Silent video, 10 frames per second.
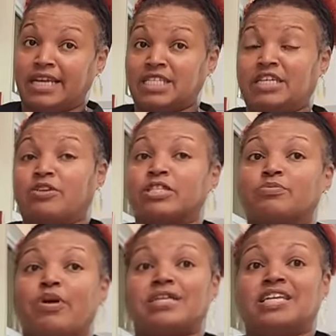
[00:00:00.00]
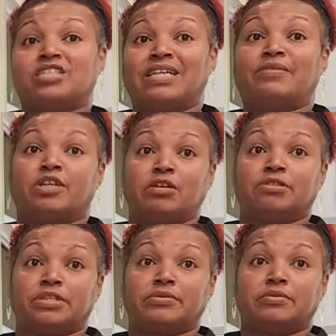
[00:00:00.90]
if there's a process you have to go
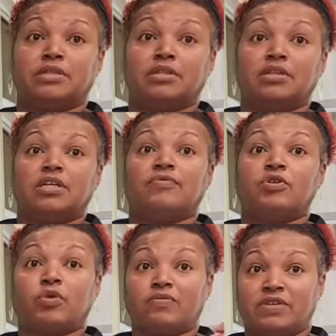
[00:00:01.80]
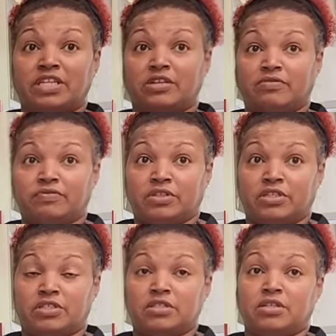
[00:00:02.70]
to, if you want video footage.